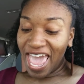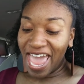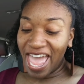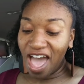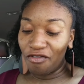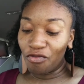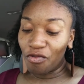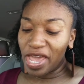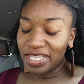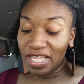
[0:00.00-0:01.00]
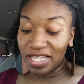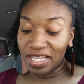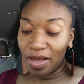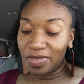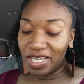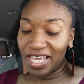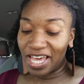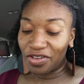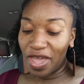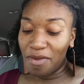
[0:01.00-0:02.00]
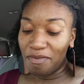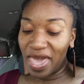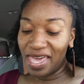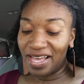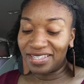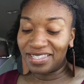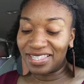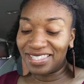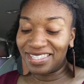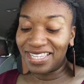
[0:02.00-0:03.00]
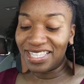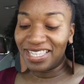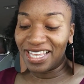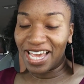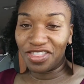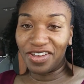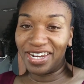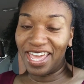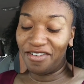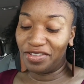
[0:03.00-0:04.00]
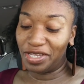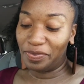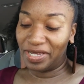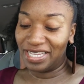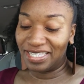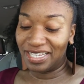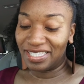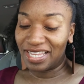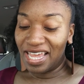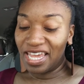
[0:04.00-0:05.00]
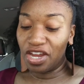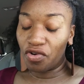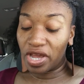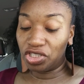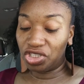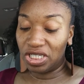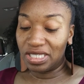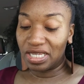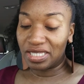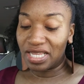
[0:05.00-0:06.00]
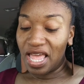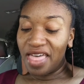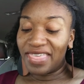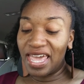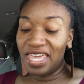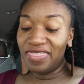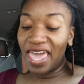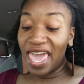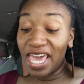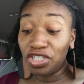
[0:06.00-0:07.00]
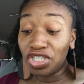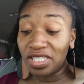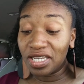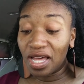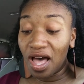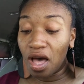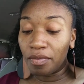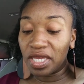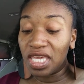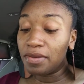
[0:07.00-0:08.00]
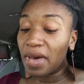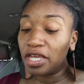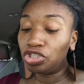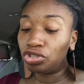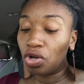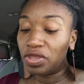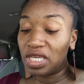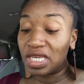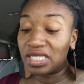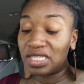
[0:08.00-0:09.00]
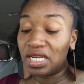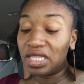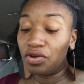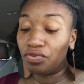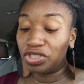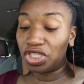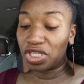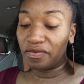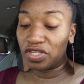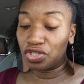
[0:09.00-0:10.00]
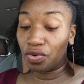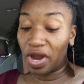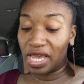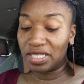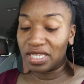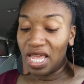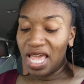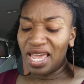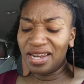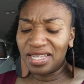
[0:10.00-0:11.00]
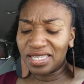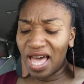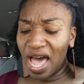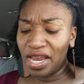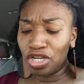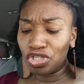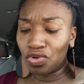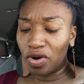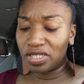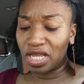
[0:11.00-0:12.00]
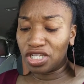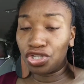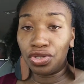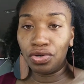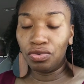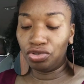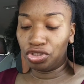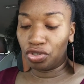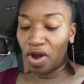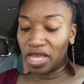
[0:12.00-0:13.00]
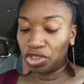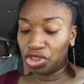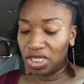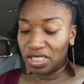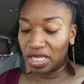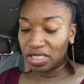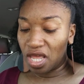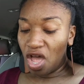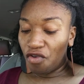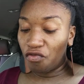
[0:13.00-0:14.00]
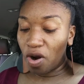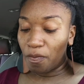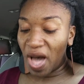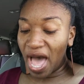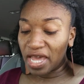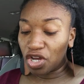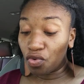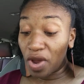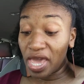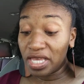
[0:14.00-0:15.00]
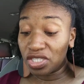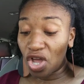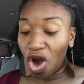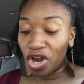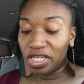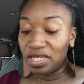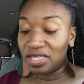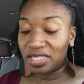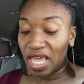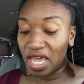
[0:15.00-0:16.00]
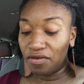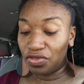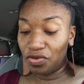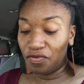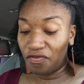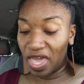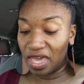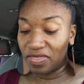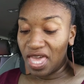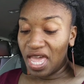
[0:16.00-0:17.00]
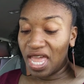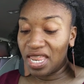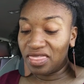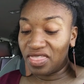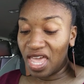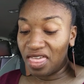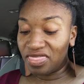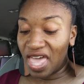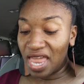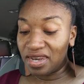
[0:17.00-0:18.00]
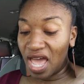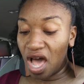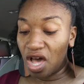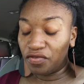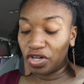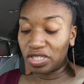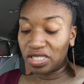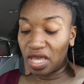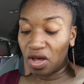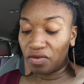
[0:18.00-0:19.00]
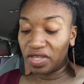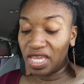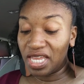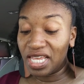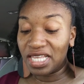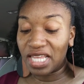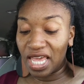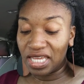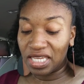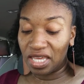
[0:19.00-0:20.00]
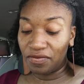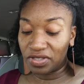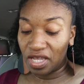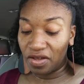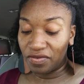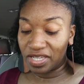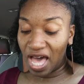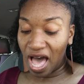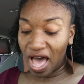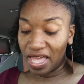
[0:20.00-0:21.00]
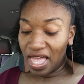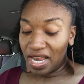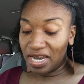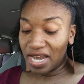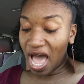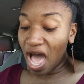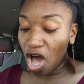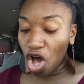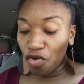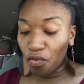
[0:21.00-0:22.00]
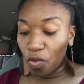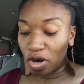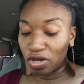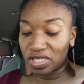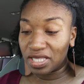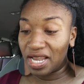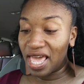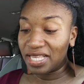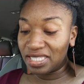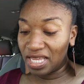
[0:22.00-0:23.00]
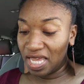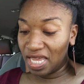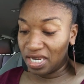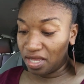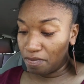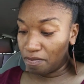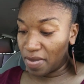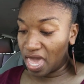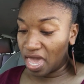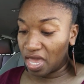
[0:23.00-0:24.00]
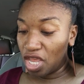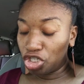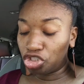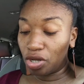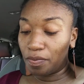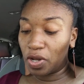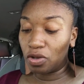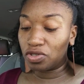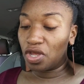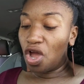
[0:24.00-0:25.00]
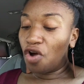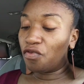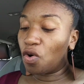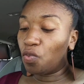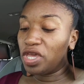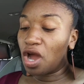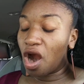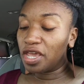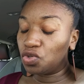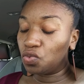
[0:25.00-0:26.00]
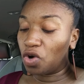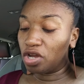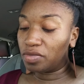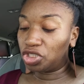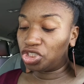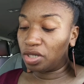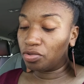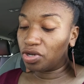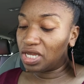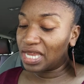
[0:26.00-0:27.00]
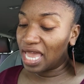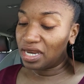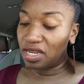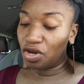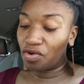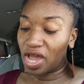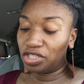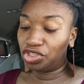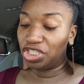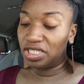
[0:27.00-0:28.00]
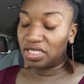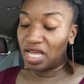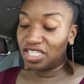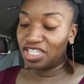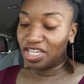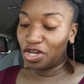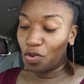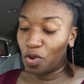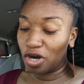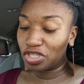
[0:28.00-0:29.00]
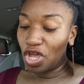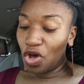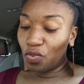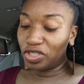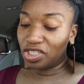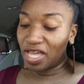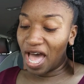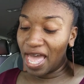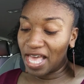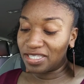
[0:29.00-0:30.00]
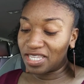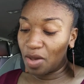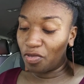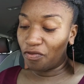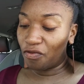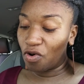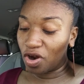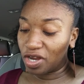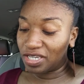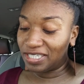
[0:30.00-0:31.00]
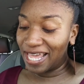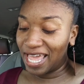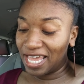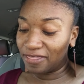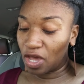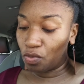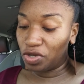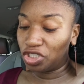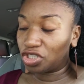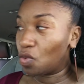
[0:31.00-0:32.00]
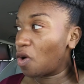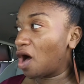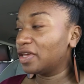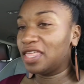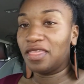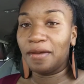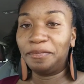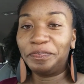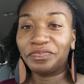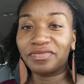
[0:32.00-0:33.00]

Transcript: and have raised us up together and made us to sit together in heavenly places in Christ Jesus, that in the ages to come he might show the exceedingly riches of his grace and his kindness towards us through Christ Jesus. For by grace are ye saved through faith, and, and that not of yourself. It is a gift of God, not of works, lest any man should boast. For we are workmanship, created in Christ Jesus unto good works, which God has set before ordained that we should walk in them